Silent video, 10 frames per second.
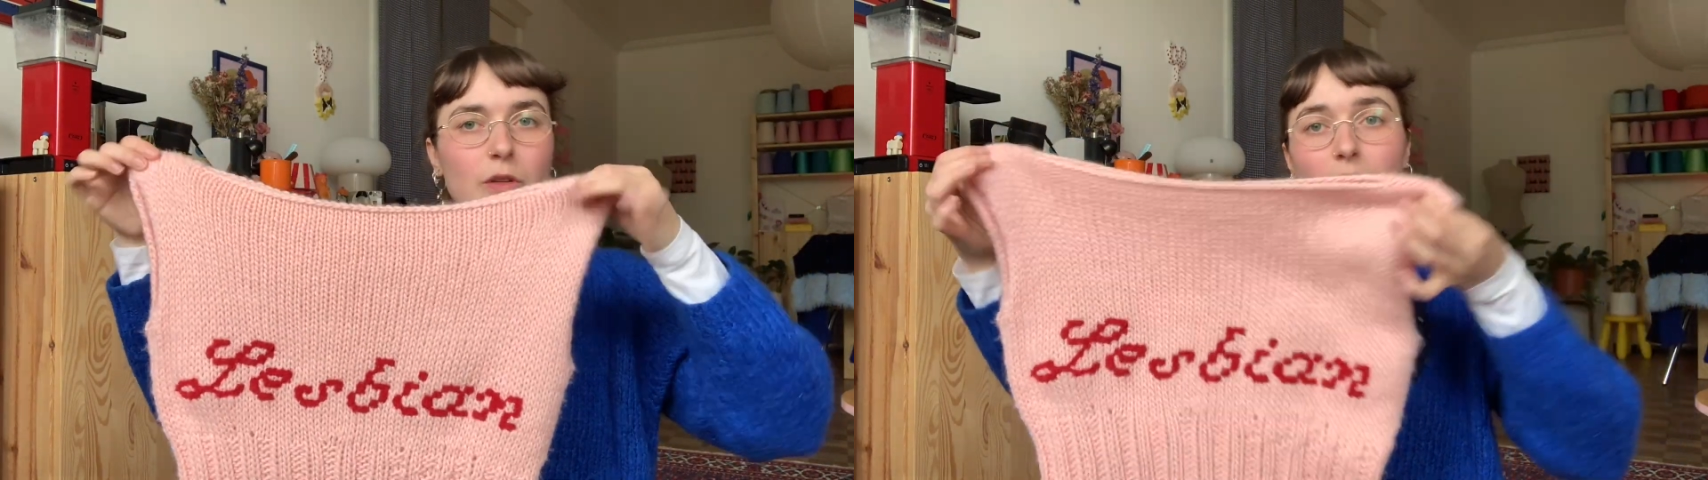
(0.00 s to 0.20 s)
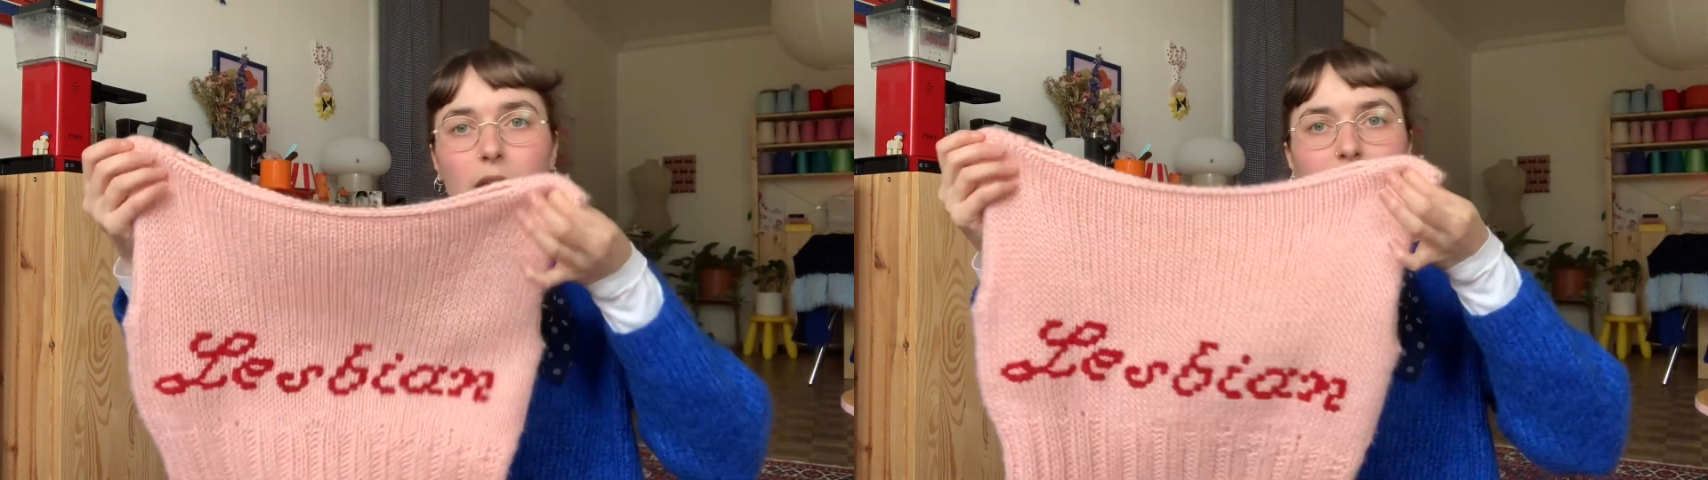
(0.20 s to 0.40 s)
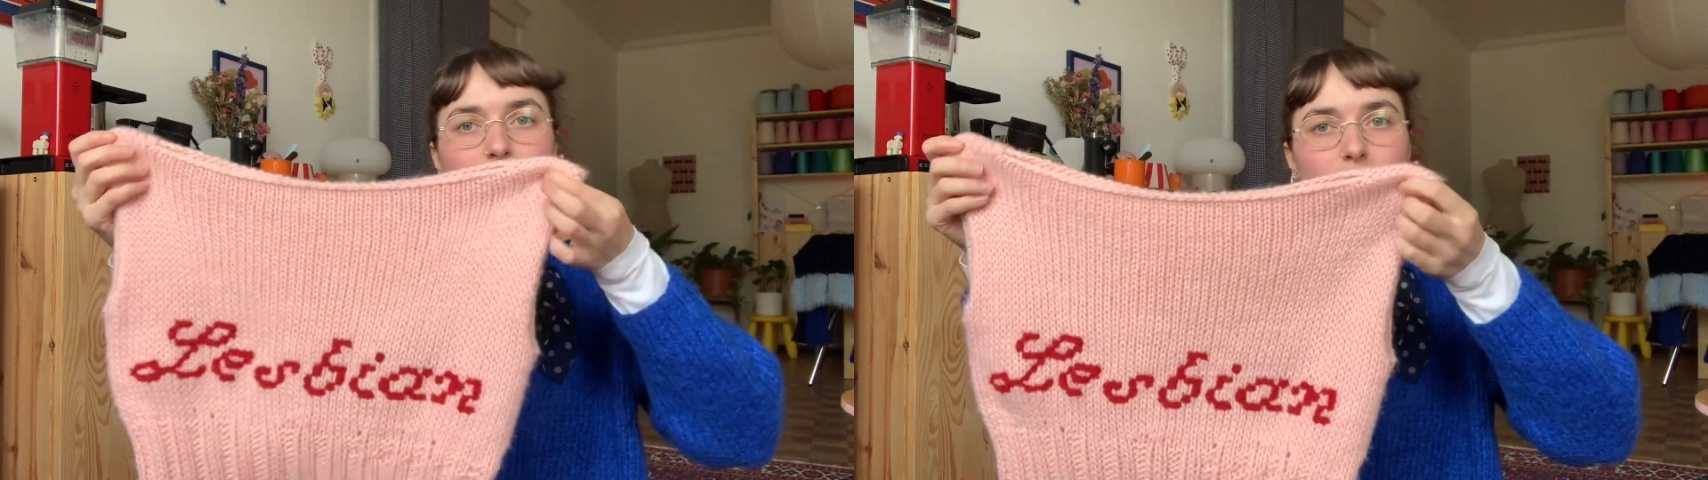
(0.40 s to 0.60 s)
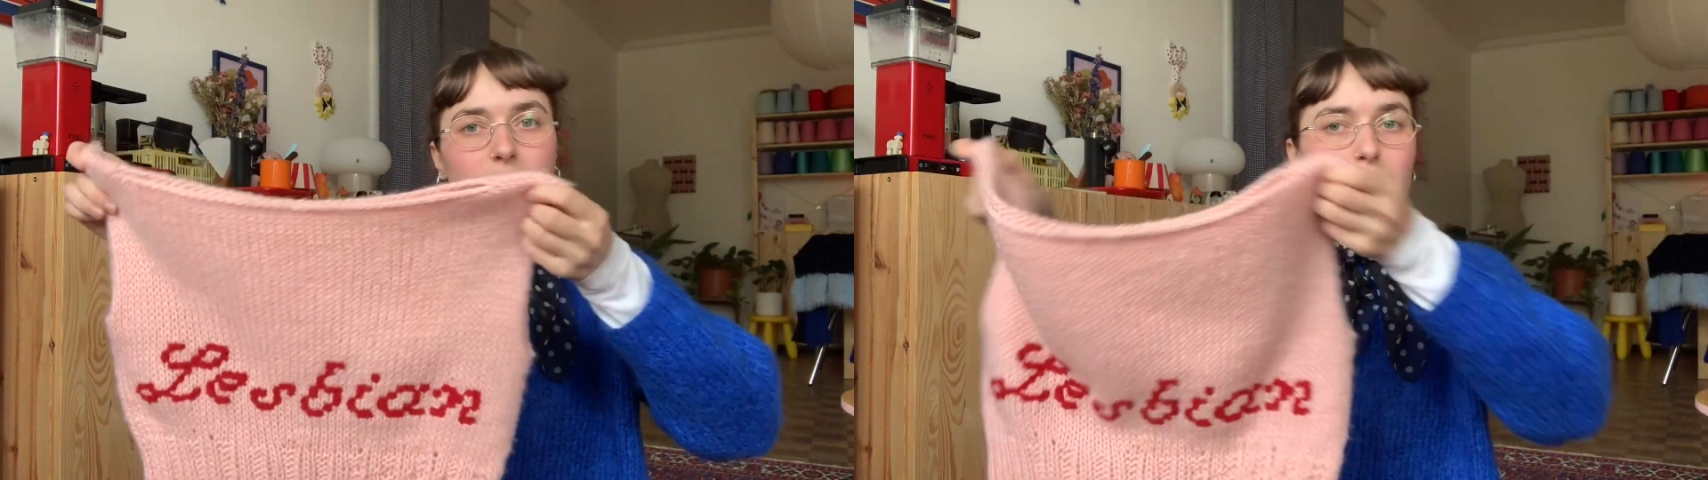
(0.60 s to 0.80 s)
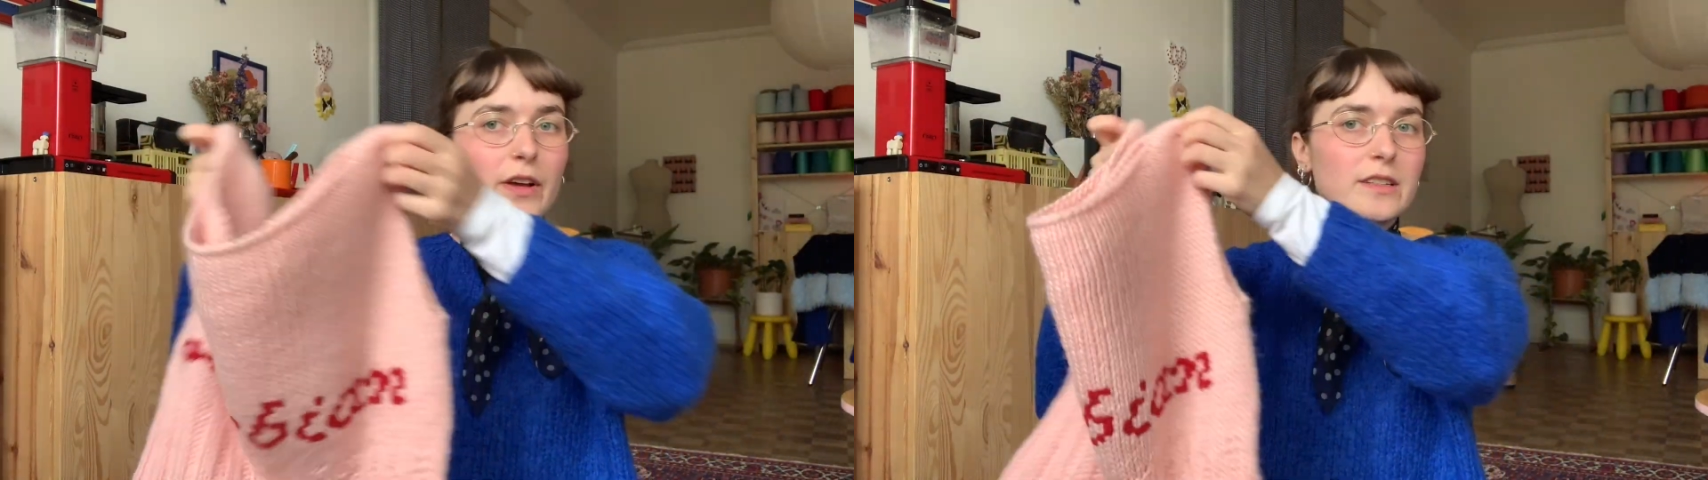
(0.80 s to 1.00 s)
So yeah, it's
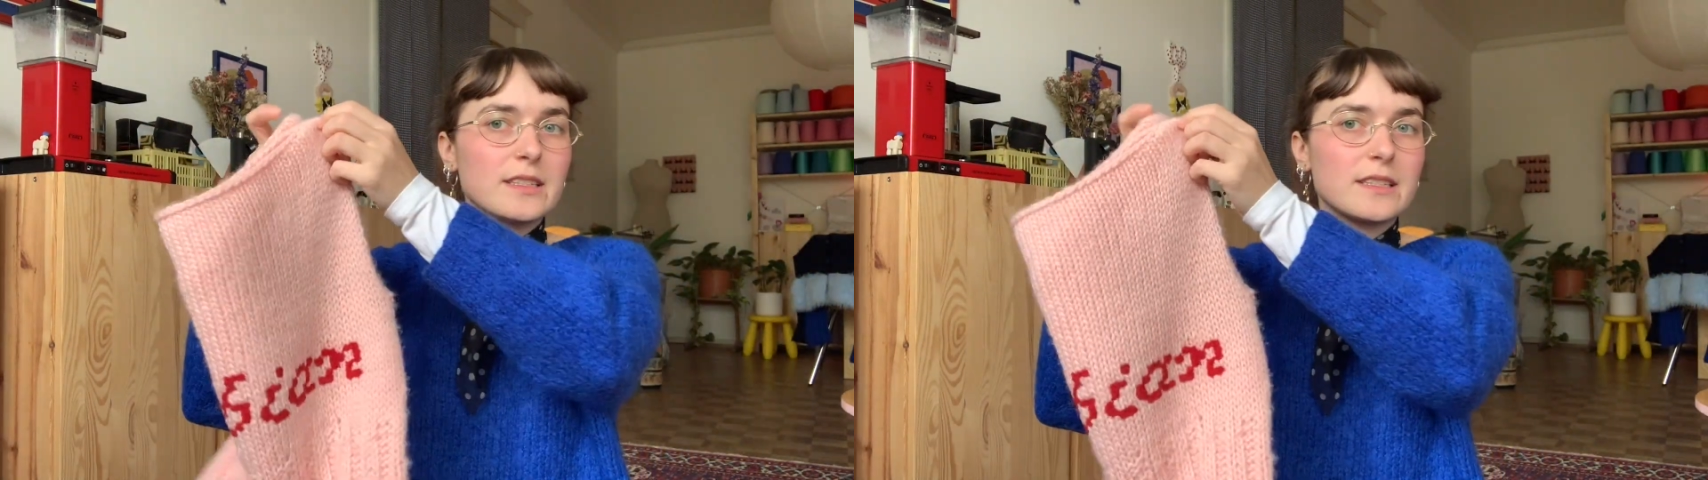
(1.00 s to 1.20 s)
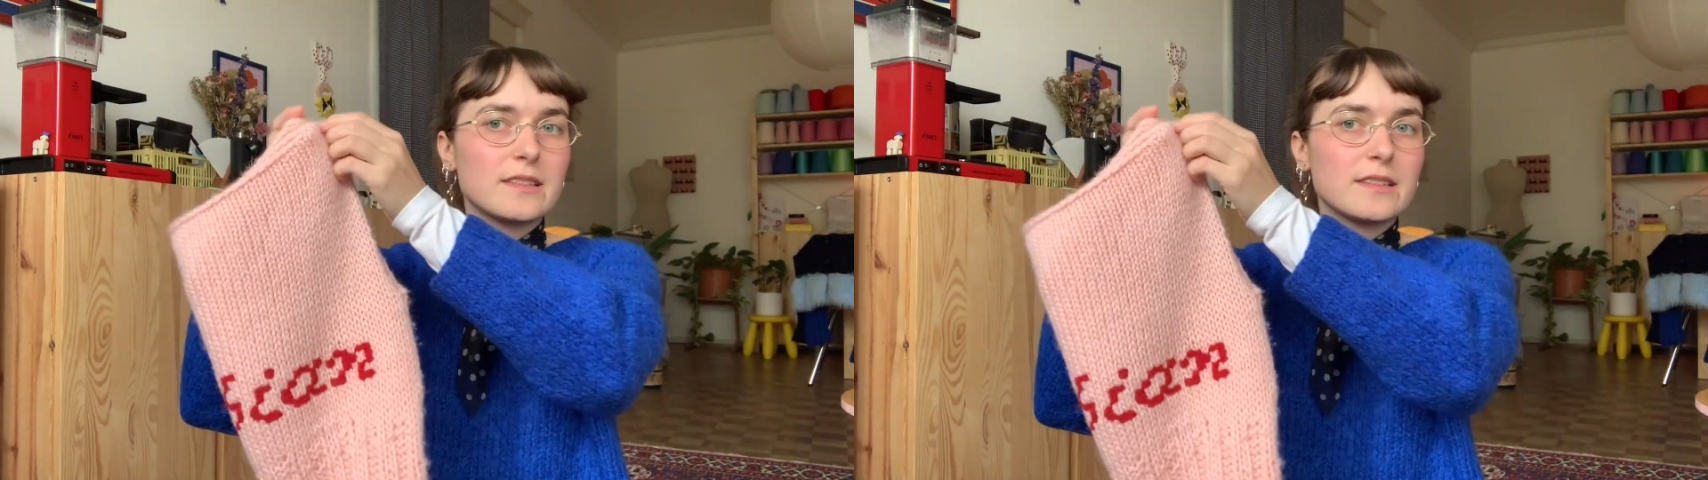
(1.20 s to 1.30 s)
just felting